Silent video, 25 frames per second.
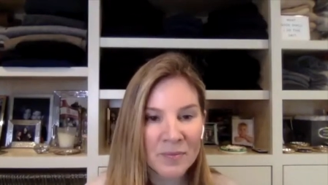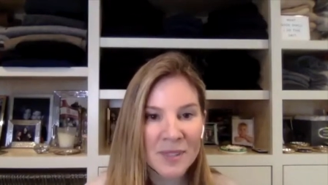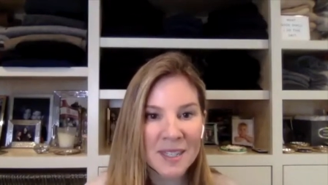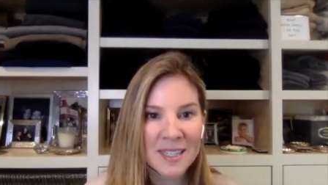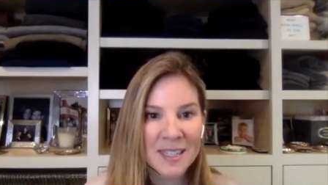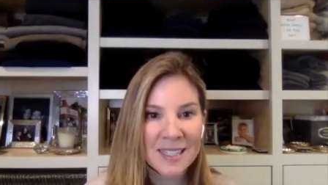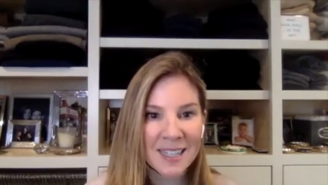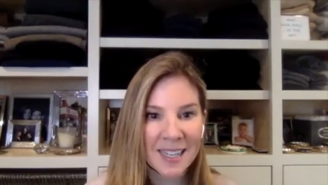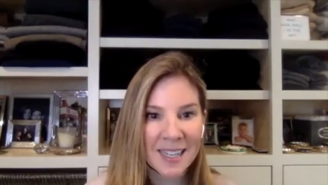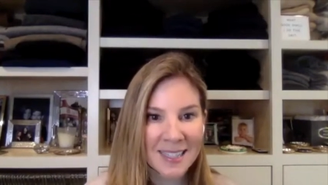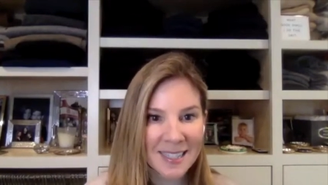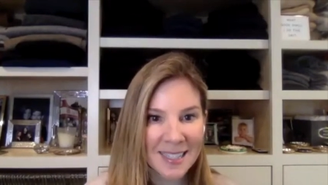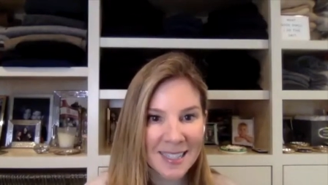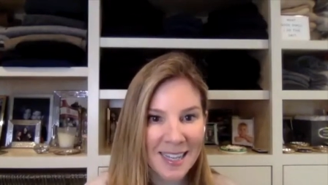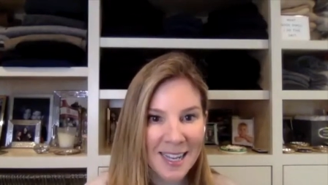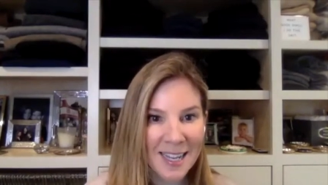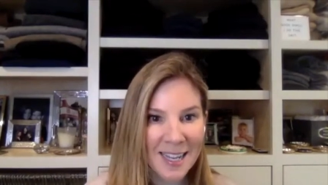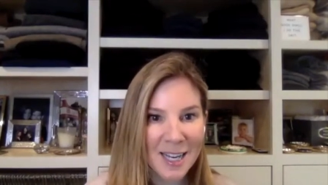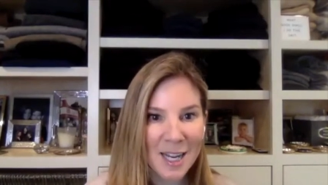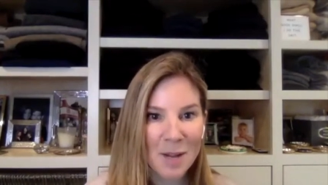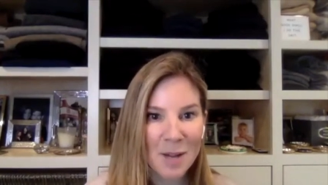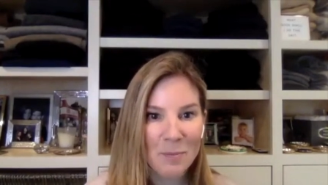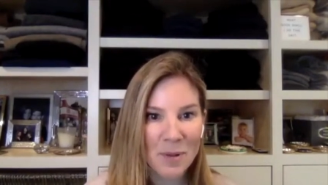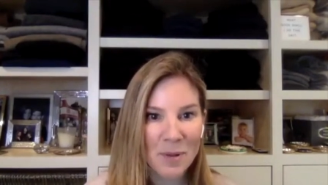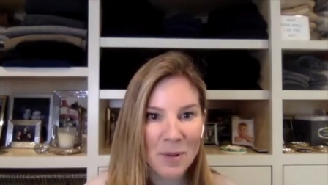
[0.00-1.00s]
sets in,
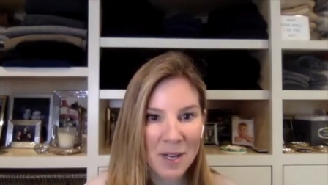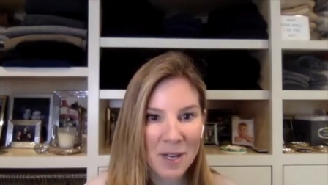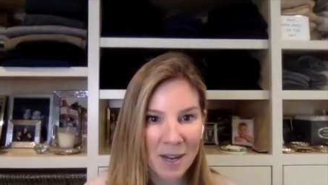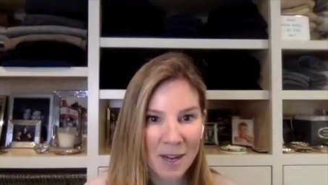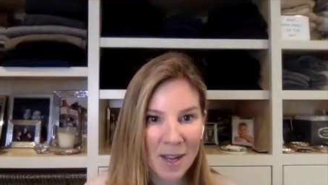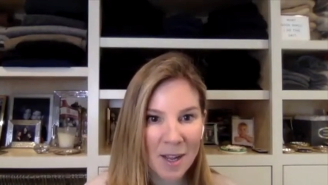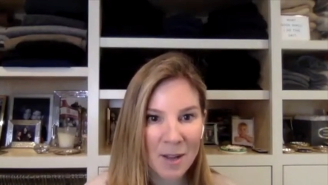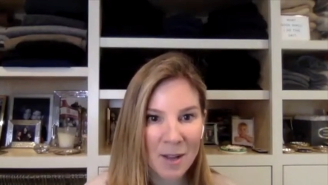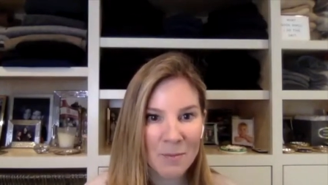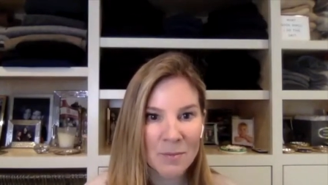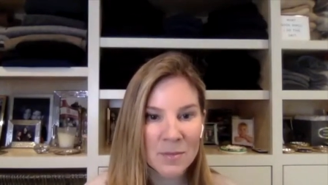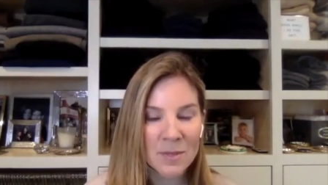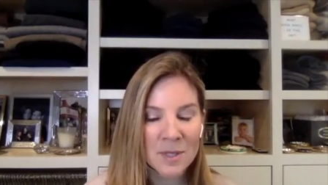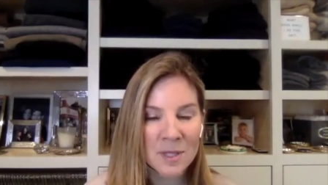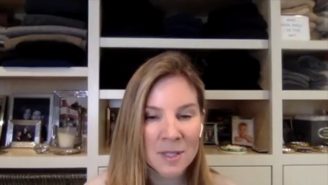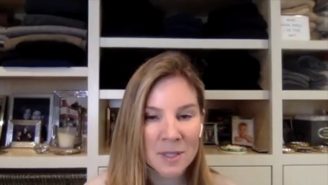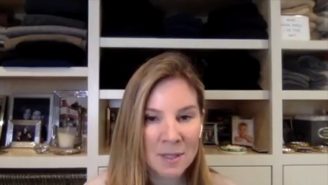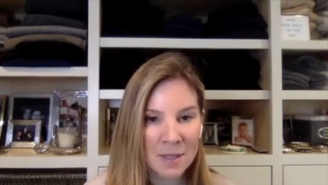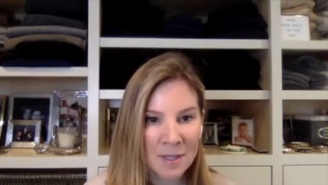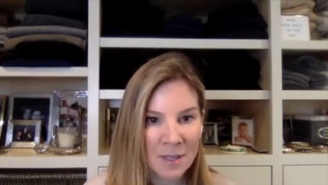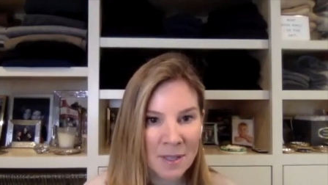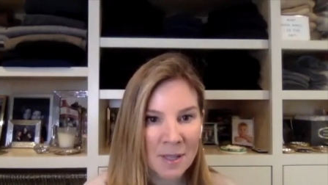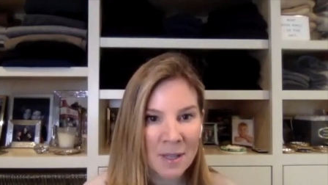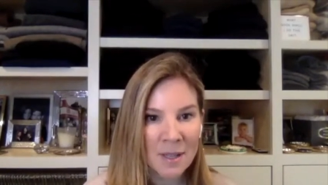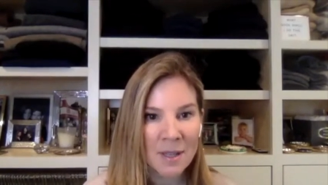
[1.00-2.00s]
it becomes,
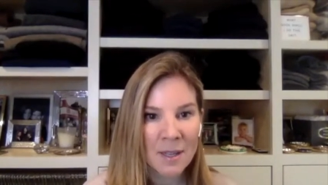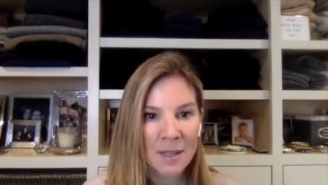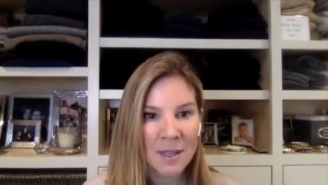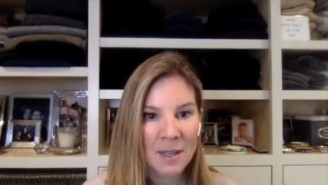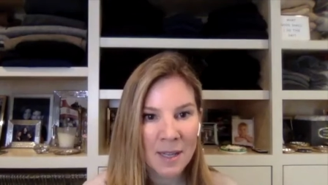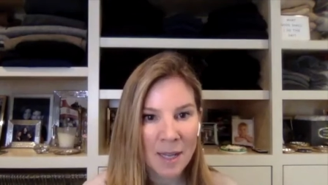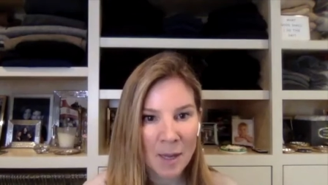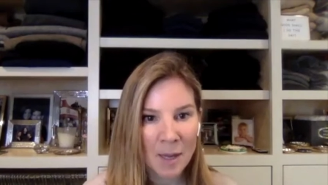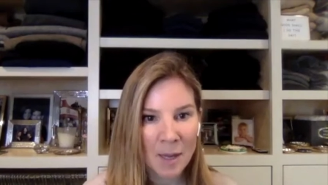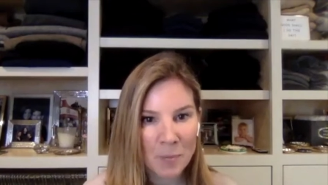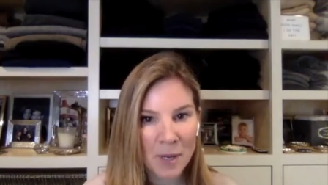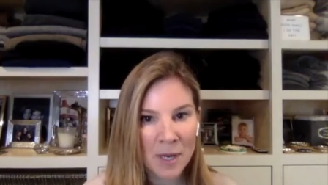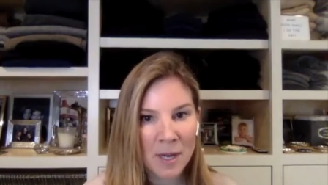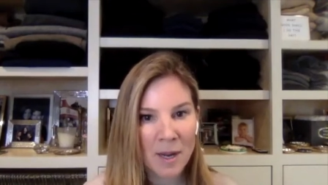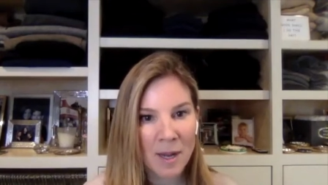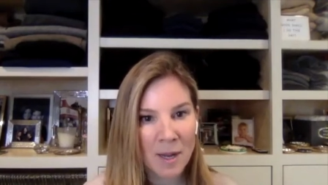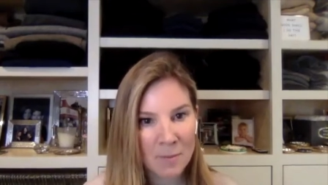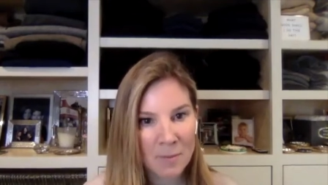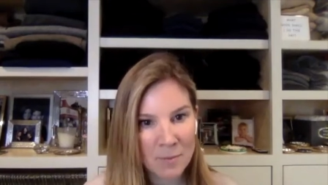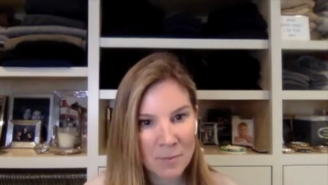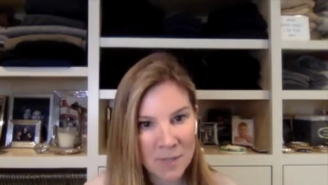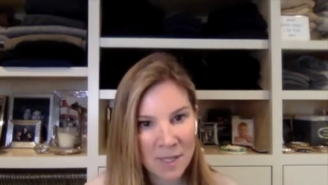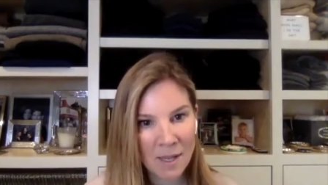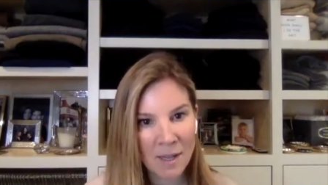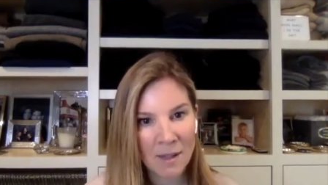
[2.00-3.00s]
it
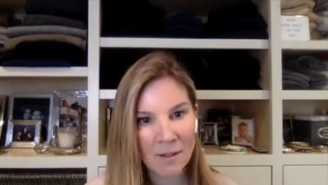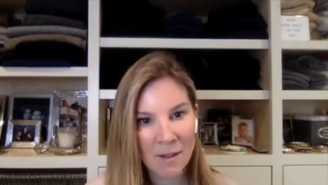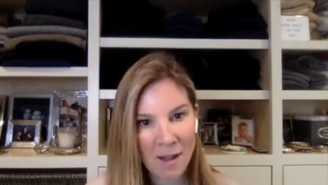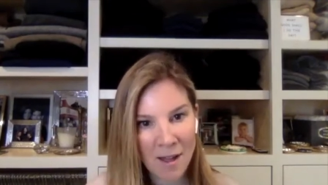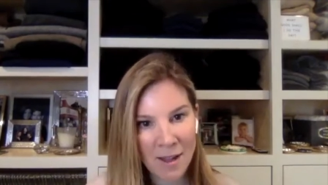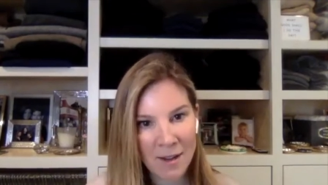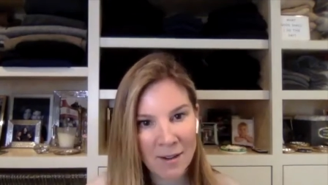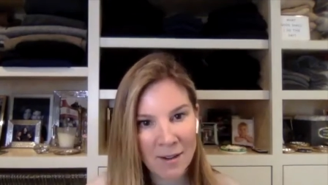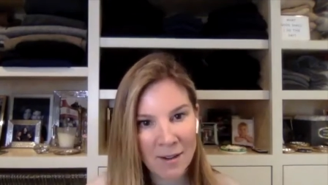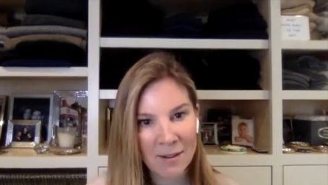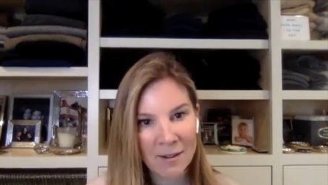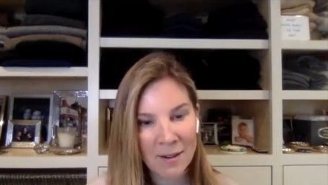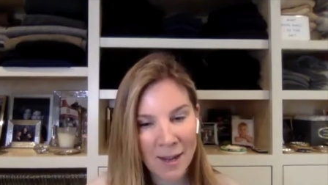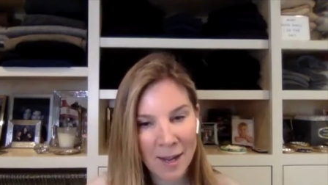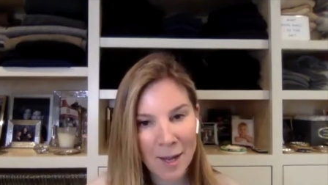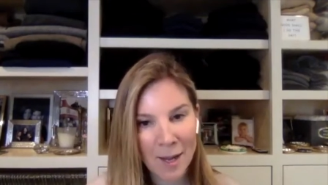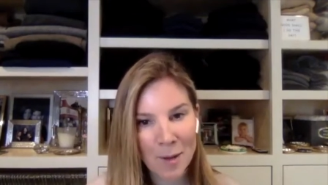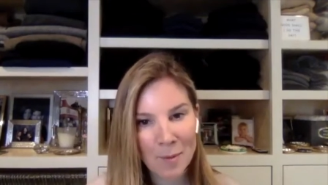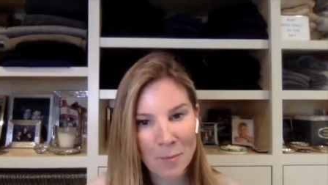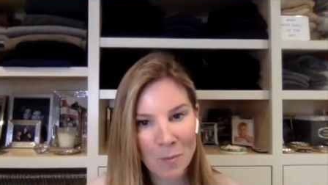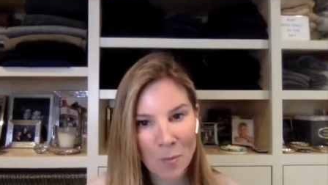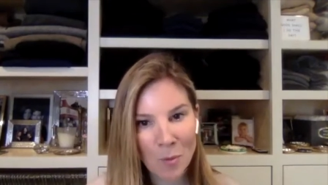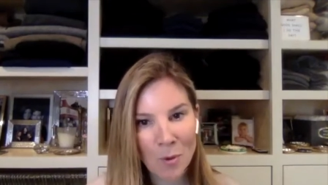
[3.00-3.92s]
becomes a lot um,